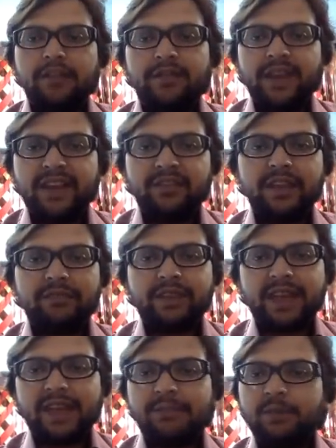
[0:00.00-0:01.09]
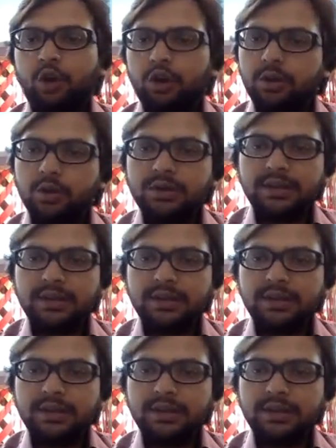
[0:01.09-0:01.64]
where we have kept all those